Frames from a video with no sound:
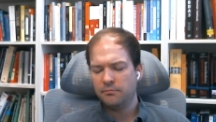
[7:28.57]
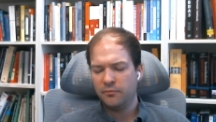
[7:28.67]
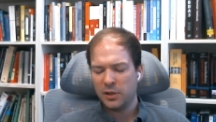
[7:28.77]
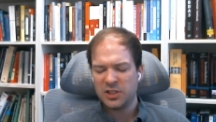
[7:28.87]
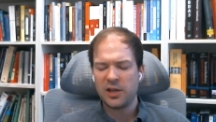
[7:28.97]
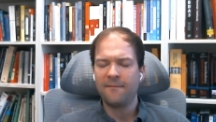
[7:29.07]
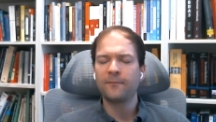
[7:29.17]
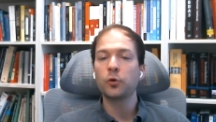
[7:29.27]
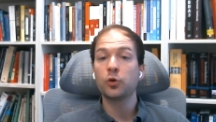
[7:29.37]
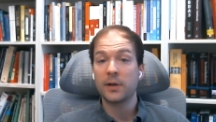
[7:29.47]
let's say
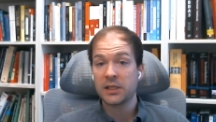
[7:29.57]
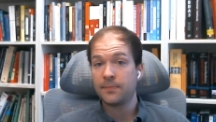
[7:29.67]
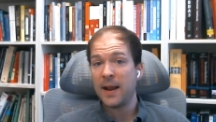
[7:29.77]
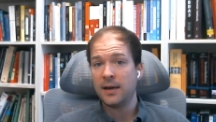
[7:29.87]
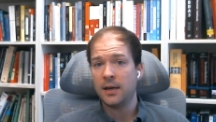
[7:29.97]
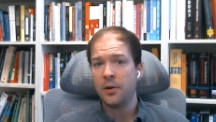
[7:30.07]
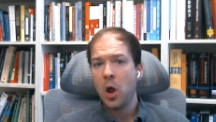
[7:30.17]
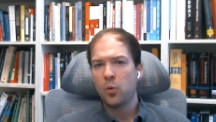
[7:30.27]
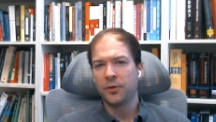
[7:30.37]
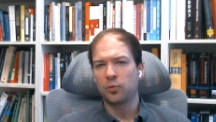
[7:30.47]
further expanded,
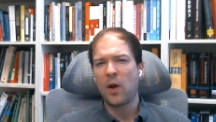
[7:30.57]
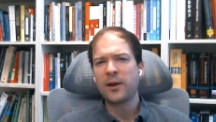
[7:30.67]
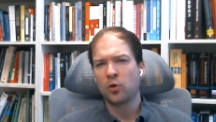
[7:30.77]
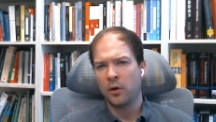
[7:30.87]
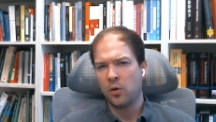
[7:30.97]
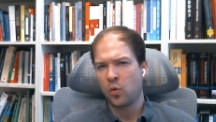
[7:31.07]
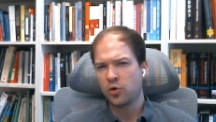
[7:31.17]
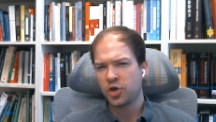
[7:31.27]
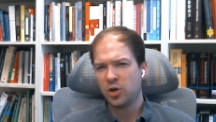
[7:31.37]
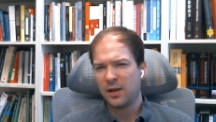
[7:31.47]
with Riker and
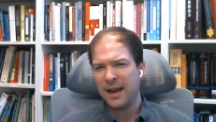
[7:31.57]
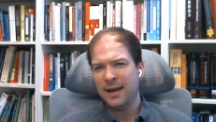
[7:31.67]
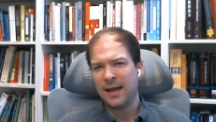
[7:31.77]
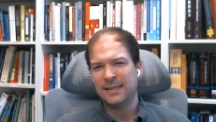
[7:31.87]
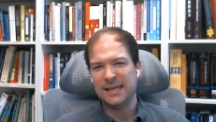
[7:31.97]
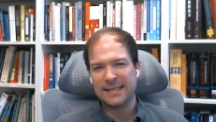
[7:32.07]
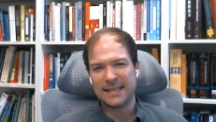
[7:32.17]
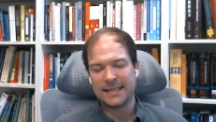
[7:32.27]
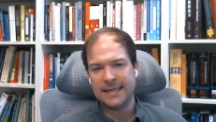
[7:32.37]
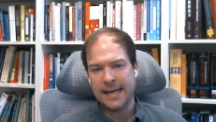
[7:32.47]
Ordershuk in
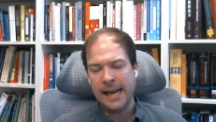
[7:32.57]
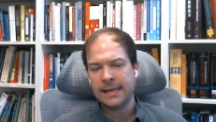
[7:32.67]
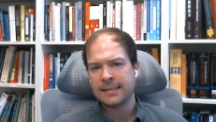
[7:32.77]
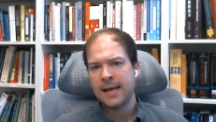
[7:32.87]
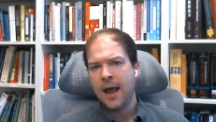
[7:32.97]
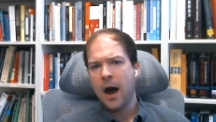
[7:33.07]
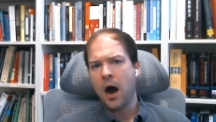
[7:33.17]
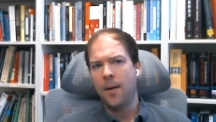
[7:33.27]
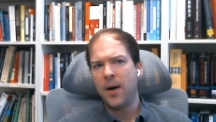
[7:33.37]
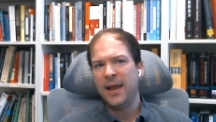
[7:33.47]
1968,
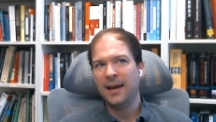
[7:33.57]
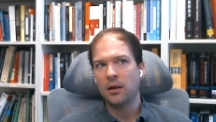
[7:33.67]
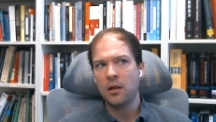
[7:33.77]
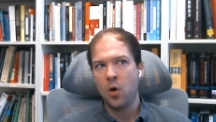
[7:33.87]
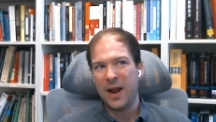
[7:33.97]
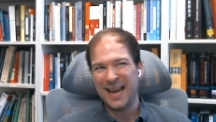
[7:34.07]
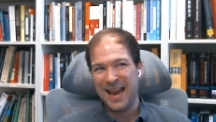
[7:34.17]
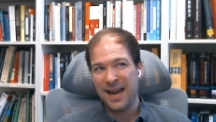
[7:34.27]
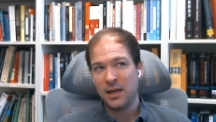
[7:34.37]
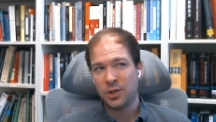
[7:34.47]
Hanelo and
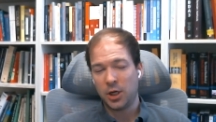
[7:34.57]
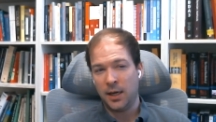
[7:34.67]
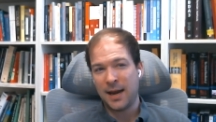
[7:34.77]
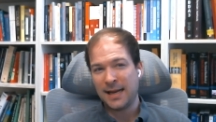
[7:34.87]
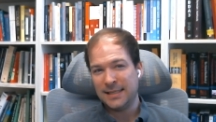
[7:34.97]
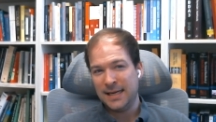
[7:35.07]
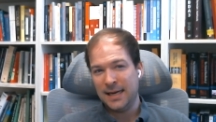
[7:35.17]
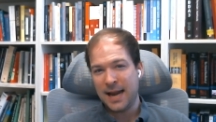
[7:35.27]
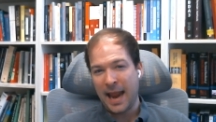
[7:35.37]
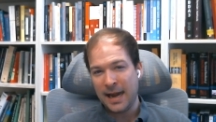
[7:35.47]
Inich in
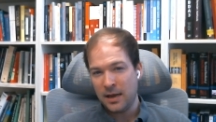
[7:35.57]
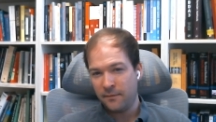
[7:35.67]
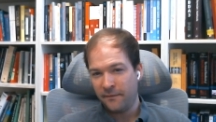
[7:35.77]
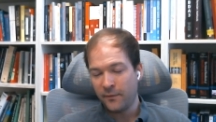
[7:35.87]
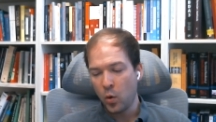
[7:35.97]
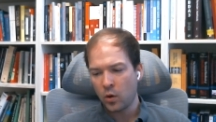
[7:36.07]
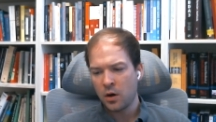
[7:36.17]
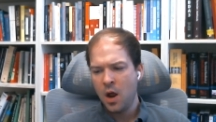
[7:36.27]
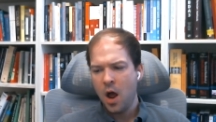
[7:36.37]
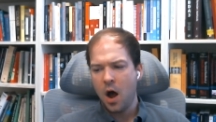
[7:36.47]
1984
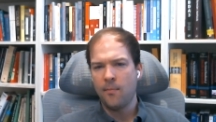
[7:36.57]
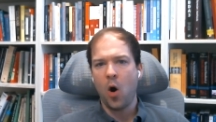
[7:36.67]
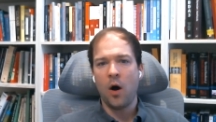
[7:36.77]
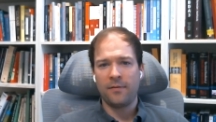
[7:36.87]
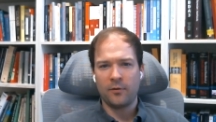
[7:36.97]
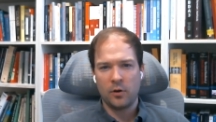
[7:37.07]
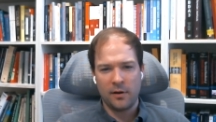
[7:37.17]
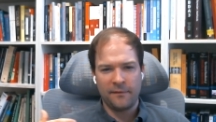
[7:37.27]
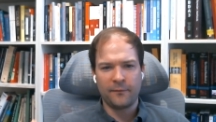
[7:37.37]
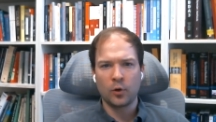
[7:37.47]
offered
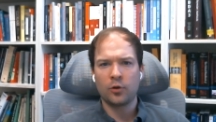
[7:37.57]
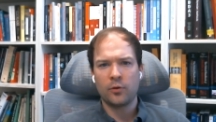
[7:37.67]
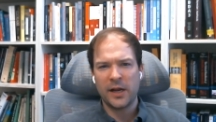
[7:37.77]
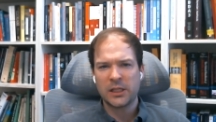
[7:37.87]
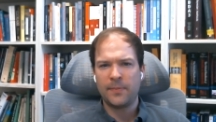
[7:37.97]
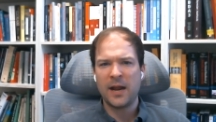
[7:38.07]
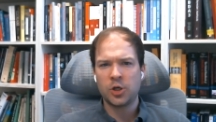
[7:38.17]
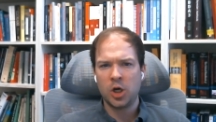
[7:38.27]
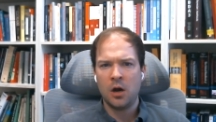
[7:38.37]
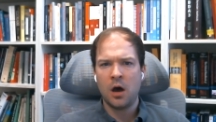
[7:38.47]
a further
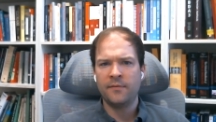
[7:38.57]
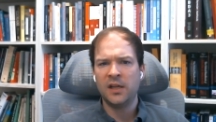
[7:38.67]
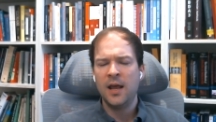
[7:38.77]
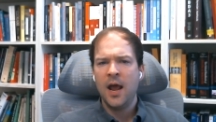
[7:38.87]
expansion of it.